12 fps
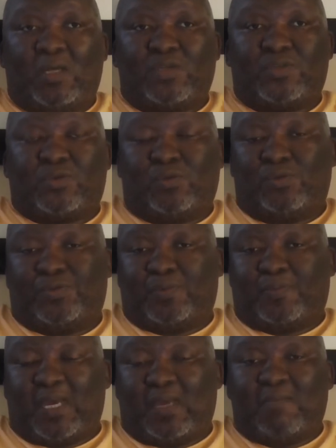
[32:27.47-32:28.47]
schools
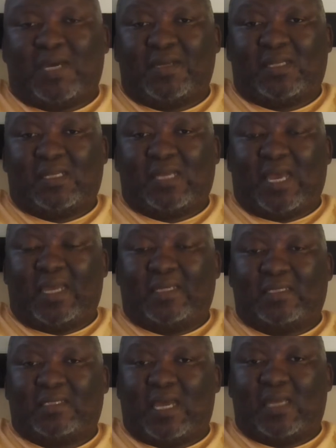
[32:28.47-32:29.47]
would pay money
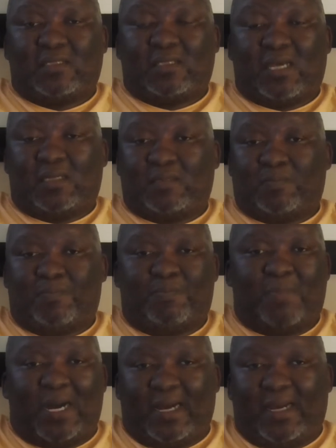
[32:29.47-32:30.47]
and
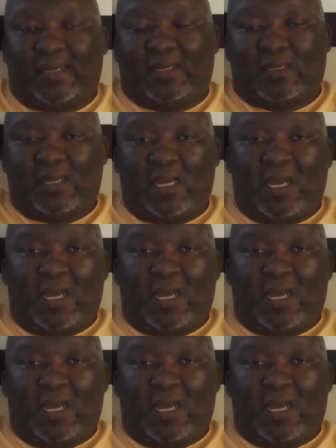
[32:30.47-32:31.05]
buy